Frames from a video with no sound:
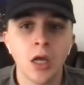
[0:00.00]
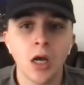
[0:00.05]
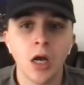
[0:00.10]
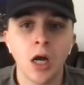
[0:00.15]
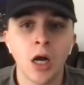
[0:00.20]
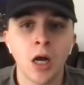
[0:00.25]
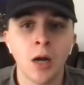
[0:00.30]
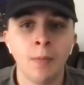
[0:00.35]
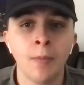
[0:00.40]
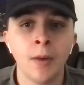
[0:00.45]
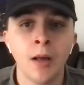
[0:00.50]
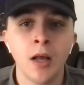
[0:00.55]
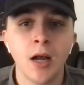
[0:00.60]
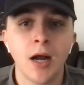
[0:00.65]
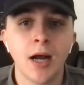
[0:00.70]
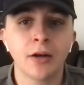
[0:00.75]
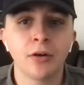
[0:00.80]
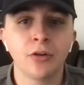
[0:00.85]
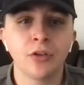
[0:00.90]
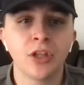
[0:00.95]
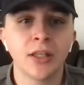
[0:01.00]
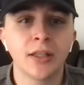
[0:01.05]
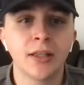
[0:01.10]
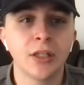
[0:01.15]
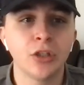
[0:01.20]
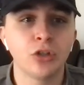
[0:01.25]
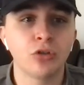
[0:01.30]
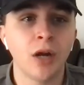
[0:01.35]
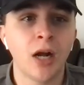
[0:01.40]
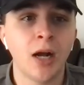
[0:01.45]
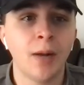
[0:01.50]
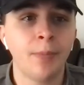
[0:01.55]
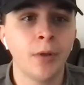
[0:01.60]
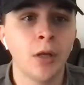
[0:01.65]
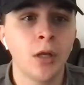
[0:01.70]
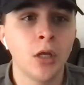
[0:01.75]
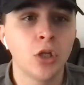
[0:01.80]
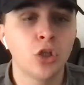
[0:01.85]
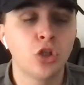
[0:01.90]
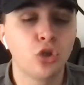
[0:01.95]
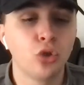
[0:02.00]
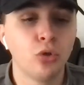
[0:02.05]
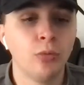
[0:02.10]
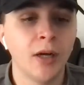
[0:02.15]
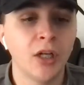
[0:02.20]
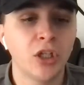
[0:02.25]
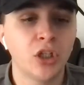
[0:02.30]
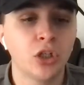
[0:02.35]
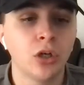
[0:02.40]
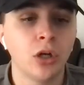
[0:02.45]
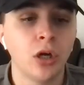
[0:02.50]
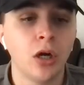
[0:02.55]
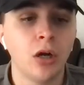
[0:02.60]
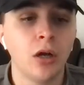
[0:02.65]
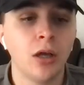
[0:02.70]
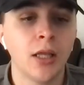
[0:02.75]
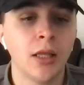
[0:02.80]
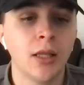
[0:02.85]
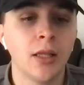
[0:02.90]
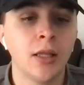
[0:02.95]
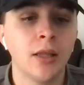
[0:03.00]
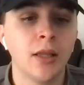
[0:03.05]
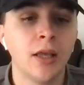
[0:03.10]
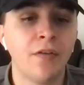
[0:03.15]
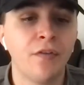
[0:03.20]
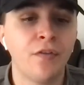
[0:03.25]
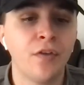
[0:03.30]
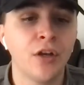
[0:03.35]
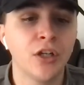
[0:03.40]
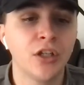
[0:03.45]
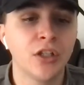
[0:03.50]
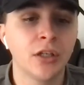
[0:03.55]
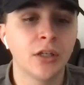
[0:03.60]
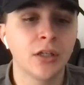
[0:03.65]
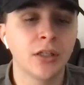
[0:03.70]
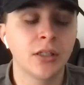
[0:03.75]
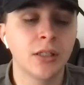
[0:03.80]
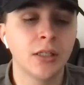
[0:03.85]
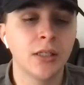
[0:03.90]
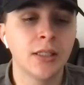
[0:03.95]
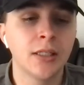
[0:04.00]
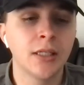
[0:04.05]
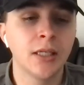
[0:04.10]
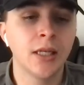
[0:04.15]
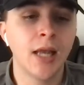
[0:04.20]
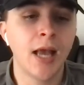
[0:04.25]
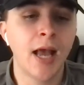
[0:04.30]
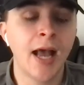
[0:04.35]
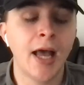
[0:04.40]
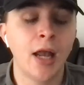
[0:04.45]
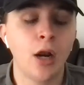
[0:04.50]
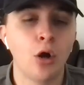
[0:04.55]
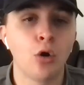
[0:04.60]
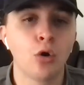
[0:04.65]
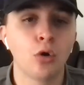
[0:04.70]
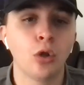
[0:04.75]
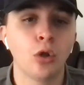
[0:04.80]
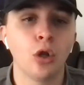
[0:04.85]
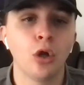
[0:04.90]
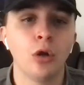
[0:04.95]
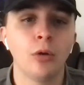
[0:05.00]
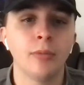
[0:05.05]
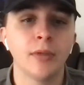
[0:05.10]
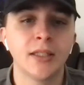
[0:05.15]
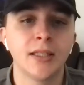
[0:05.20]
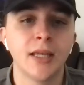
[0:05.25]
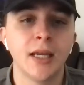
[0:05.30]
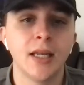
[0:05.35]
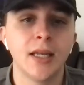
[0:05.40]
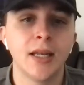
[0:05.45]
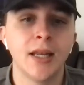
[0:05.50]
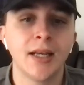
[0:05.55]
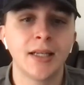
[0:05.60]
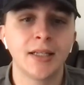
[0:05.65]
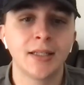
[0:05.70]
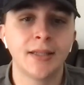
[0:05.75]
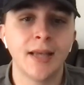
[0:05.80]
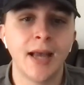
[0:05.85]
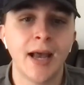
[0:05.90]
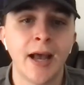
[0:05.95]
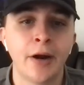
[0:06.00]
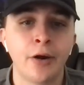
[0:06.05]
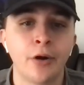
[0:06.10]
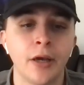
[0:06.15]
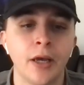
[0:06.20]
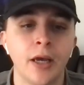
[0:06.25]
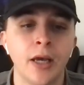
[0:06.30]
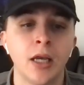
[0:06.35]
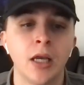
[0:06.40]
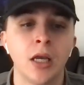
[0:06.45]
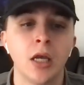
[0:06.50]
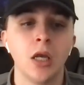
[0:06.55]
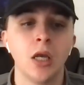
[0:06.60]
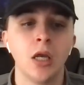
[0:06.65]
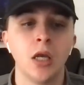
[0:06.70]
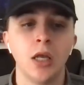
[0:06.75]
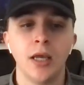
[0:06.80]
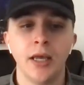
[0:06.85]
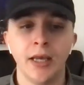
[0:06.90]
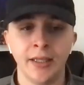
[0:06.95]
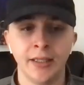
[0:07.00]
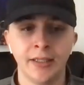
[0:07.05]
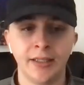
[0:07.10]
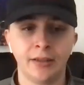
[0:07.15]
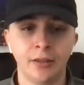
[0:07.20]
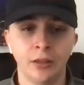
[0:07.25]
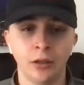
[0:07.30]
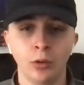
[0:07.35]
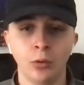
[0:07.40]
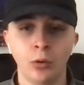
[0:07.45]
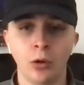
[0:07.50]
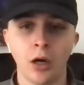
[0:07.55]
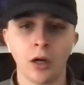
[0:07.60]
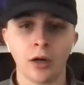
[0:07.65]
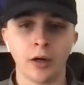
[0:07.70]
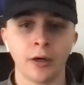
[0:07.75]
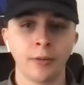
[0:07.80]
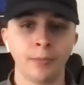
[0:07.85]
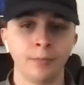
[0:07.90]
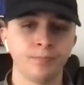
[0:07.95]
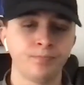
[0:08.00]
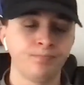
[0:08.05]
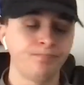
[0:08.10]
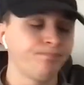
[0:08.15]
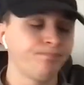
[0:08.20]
I don't think they drop too much at all. And then they finish their season at Oklahoma State next Saturday in Stillwater.